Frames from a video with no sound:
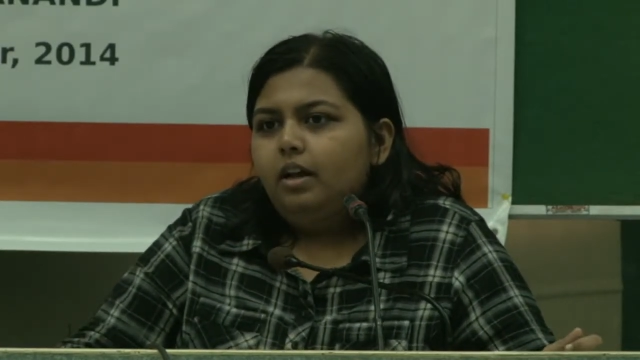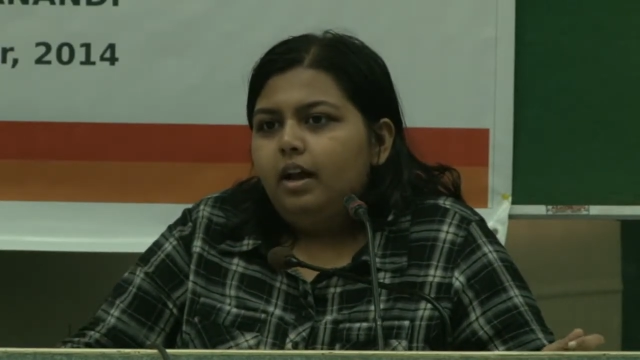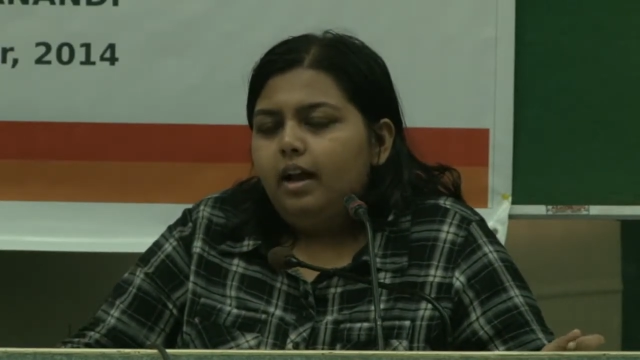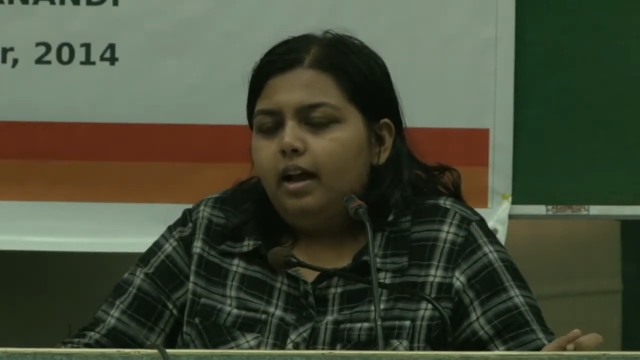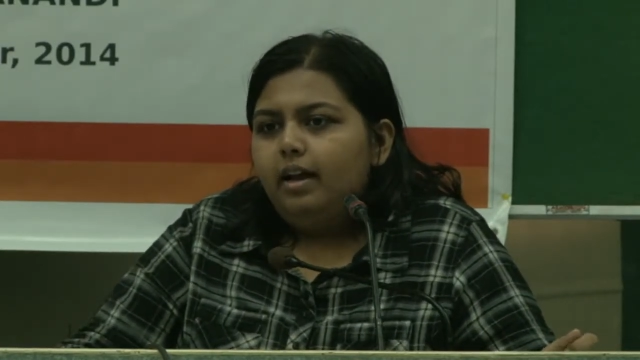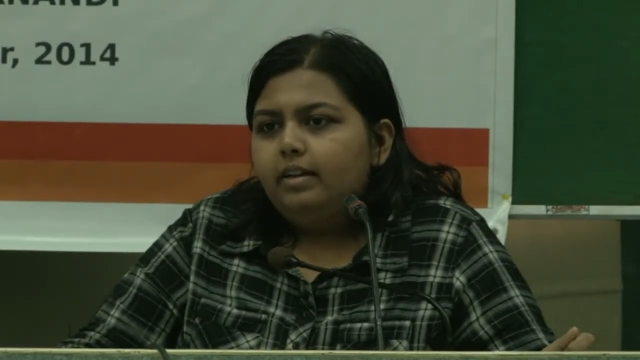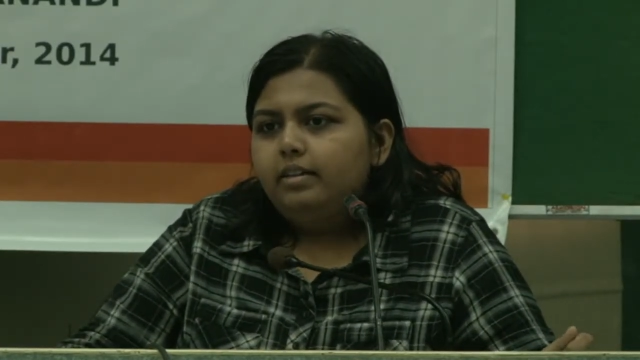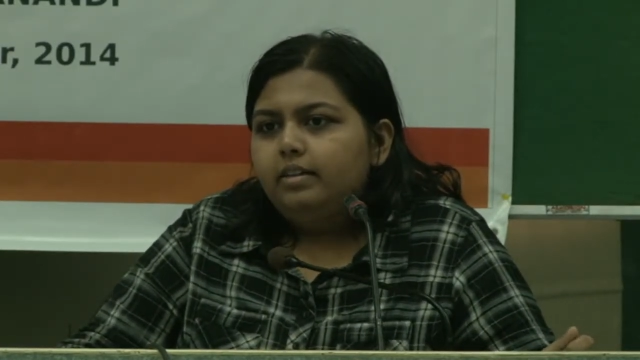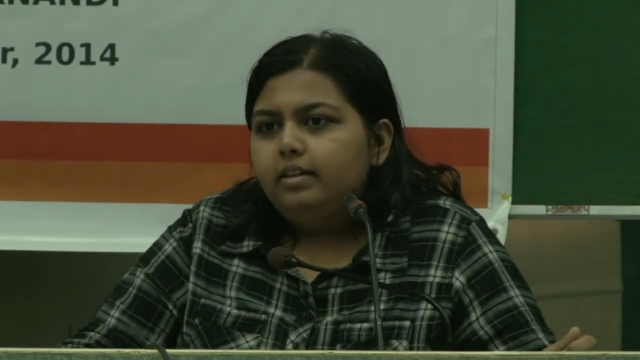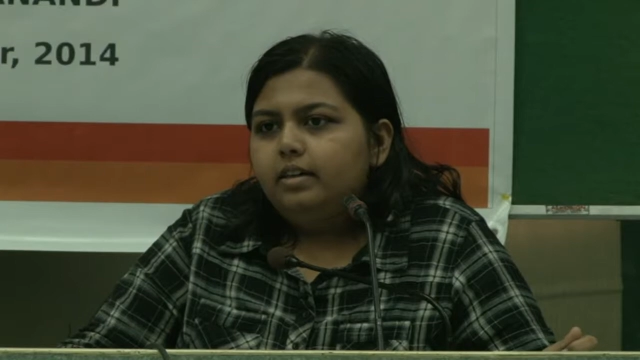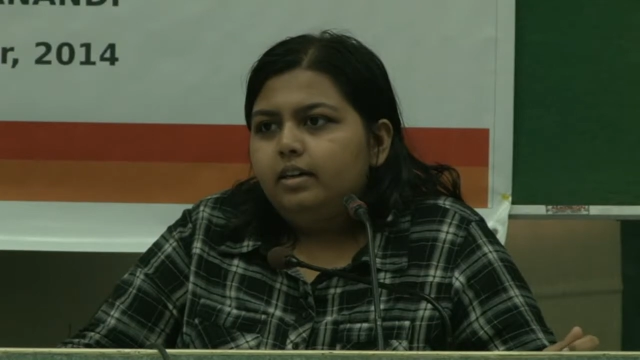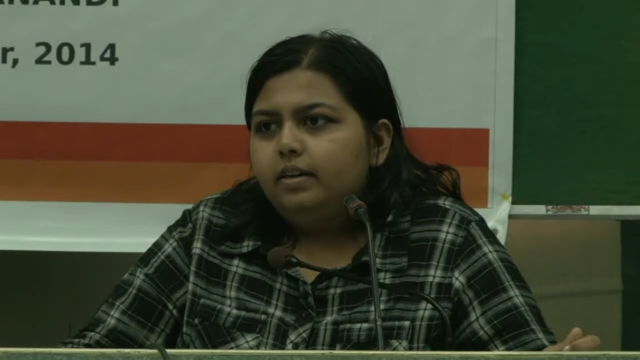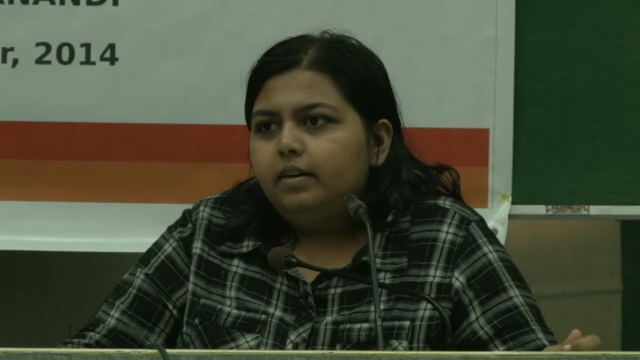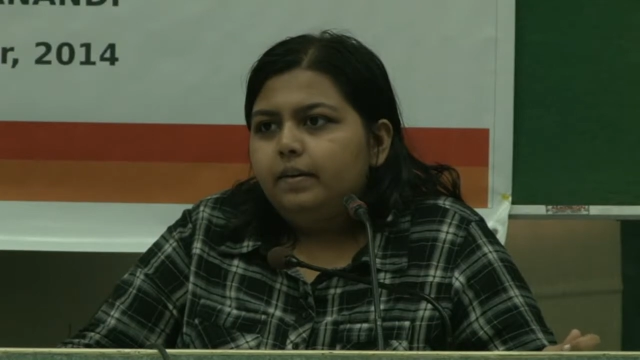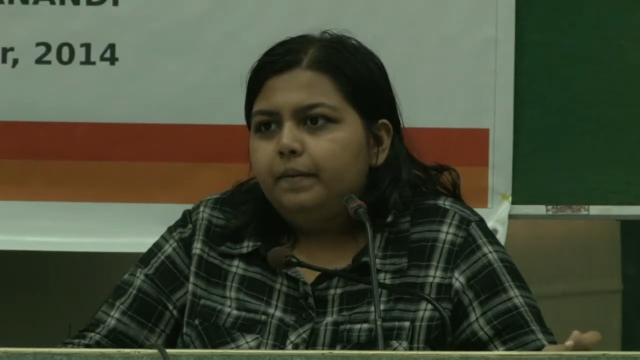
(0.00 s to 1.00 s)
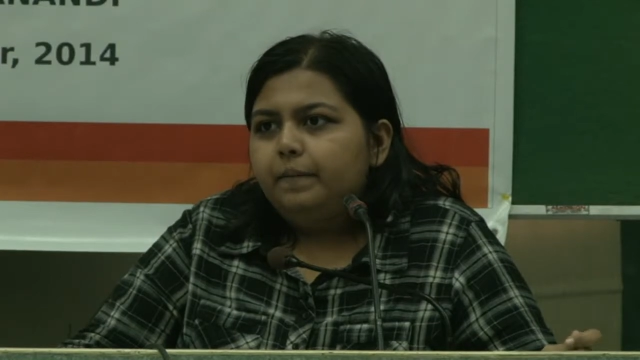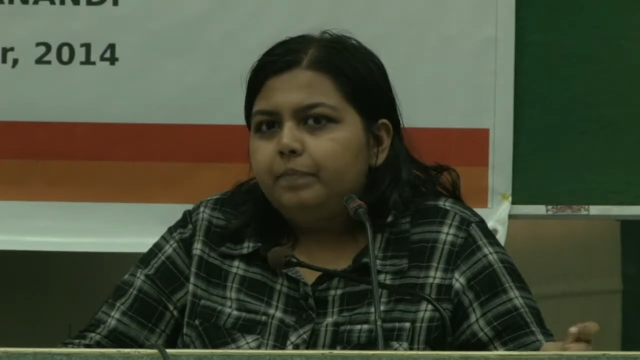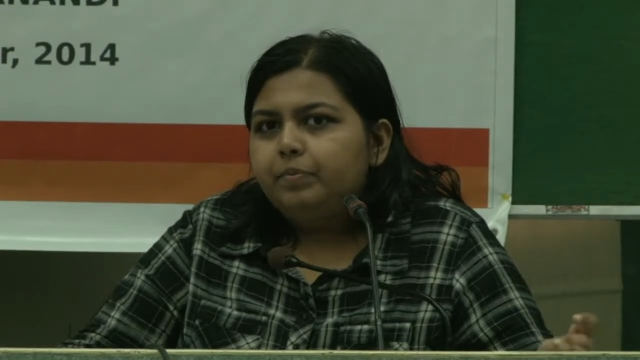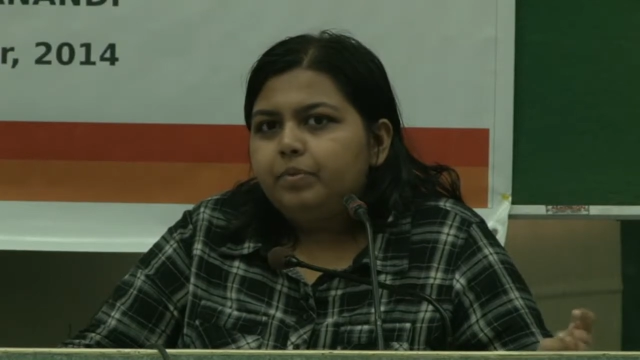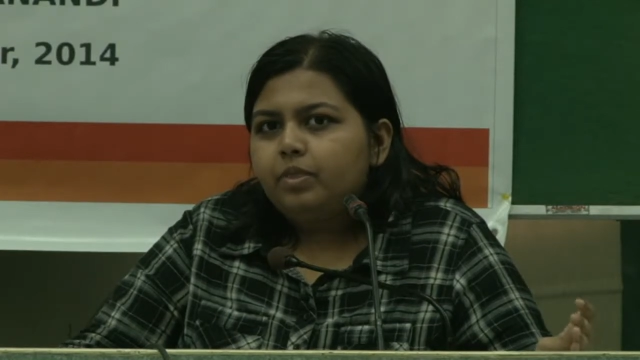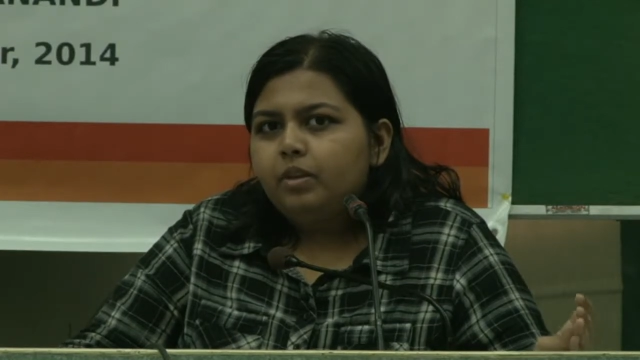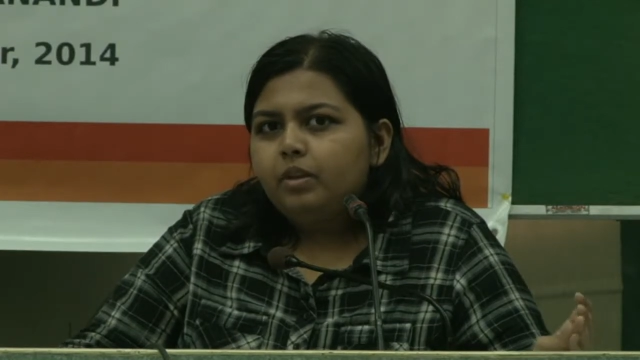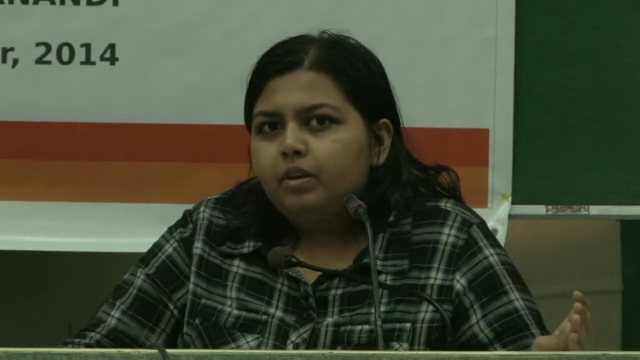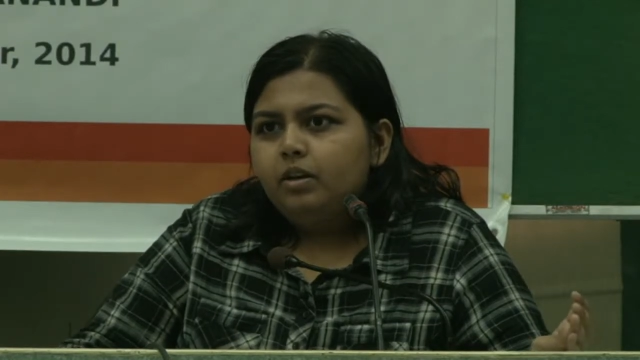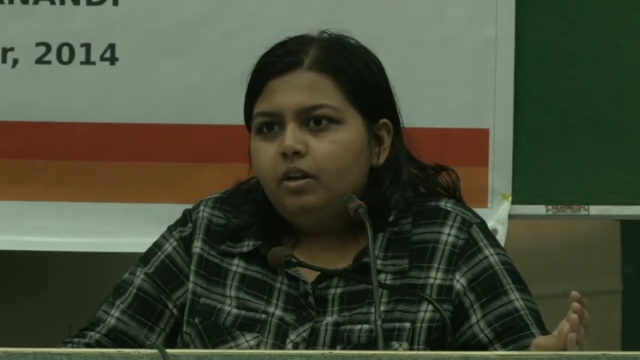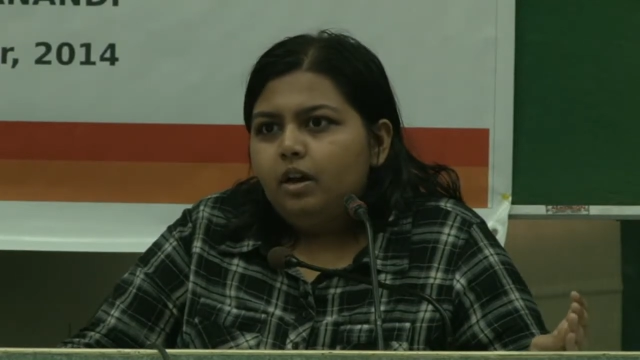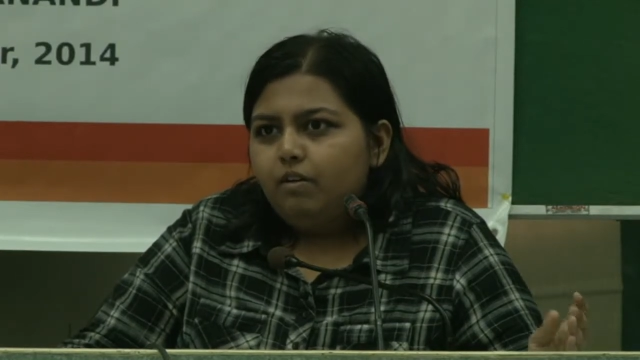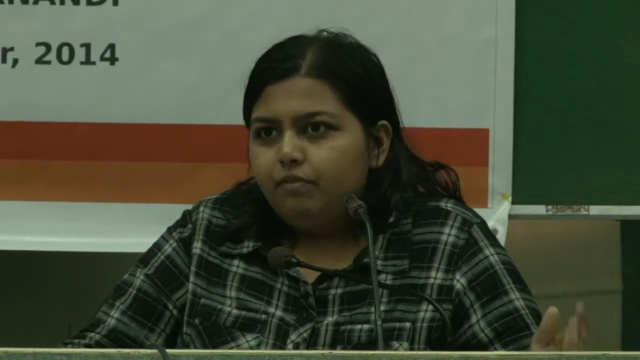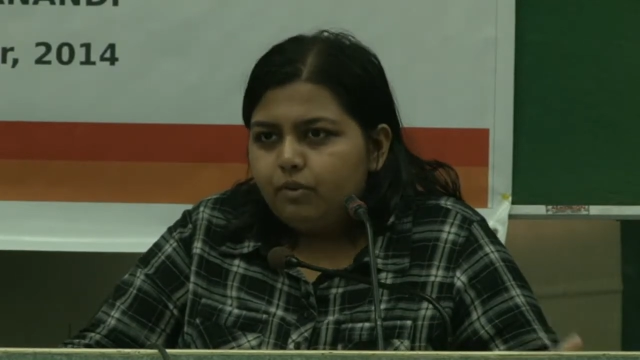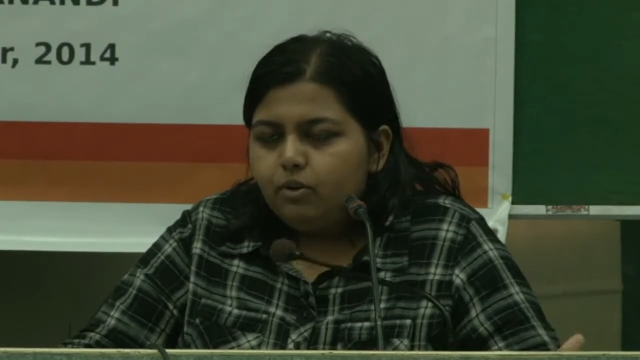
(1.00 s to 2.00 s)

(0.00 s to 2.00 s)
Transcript: And uh, of